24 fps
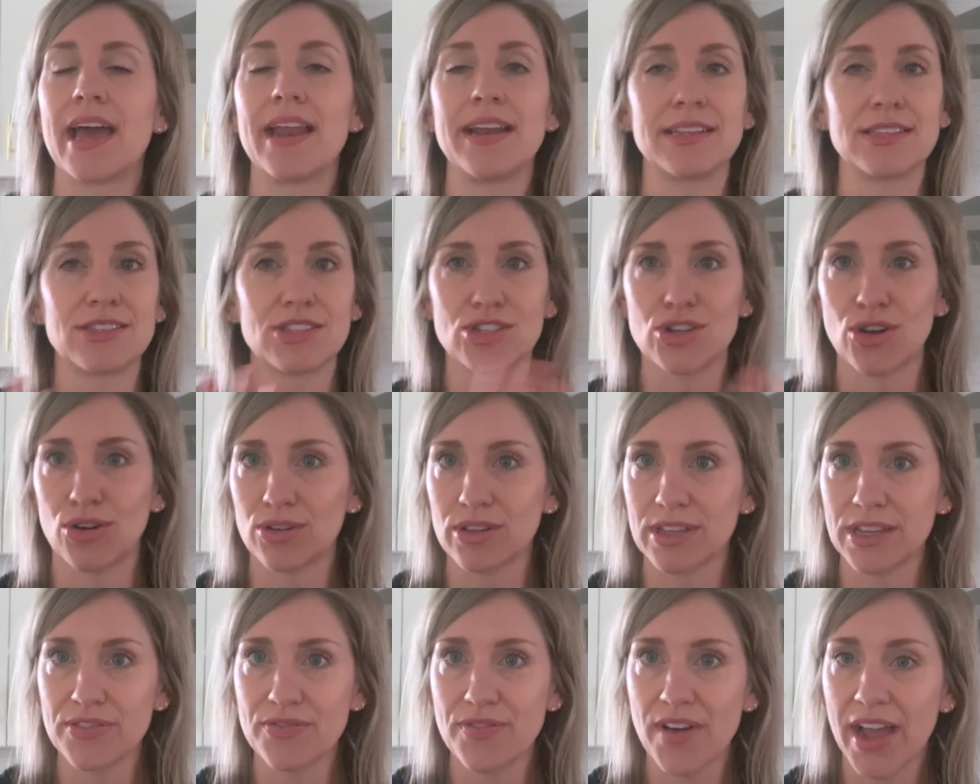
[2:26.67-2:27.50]
and it's
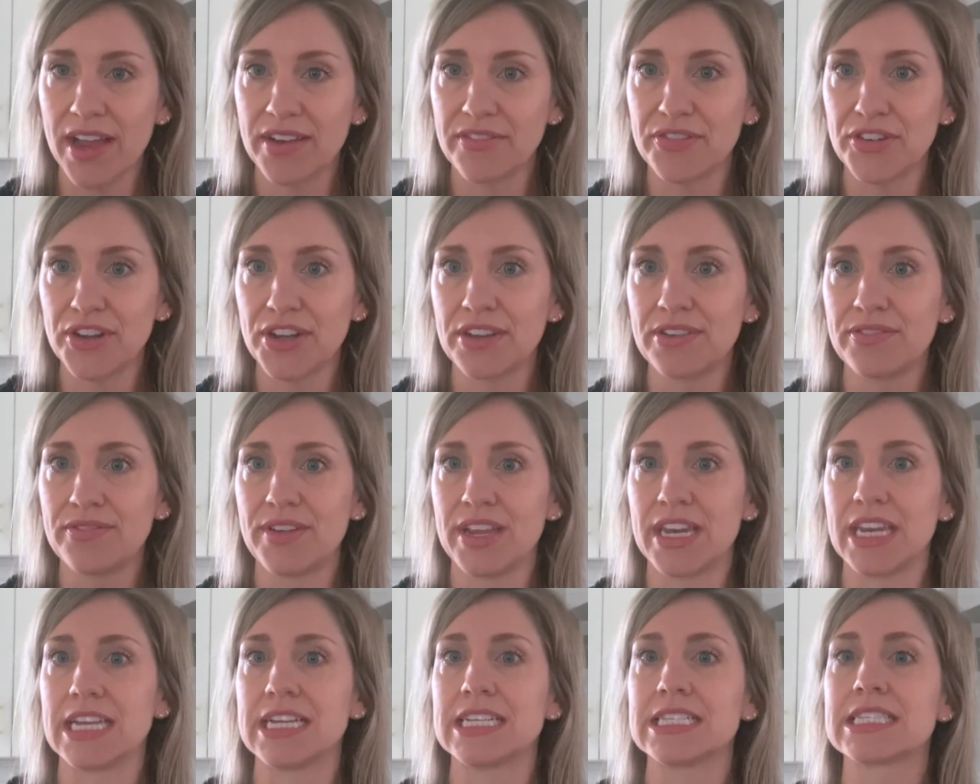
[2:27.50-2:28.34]
totally fine for
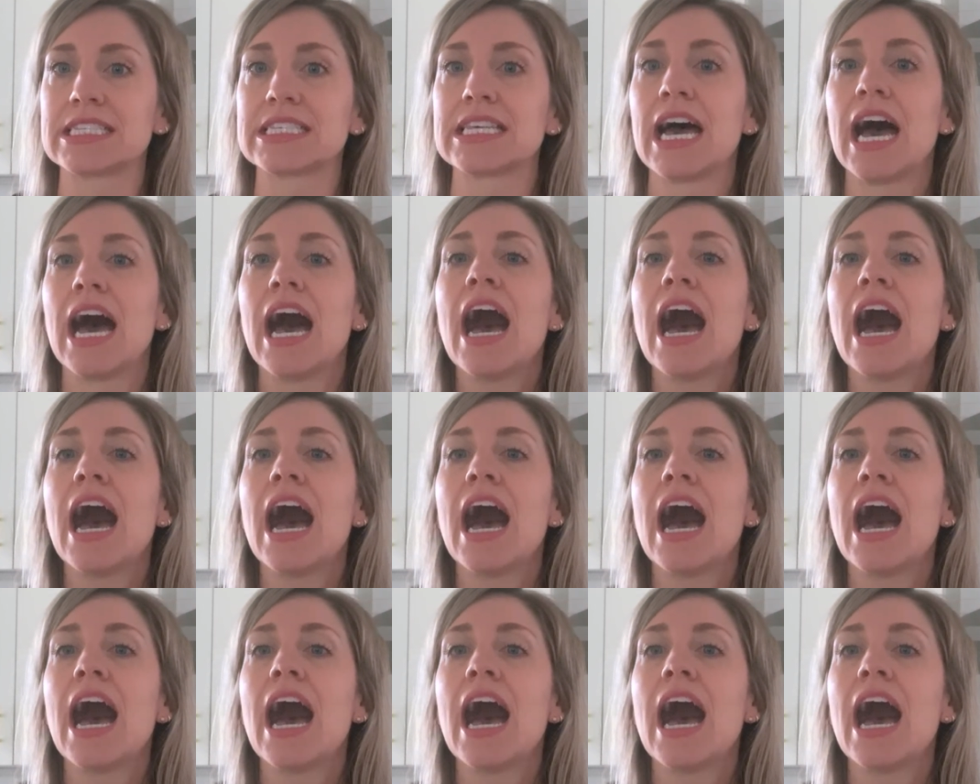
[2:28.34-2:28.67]
convenience,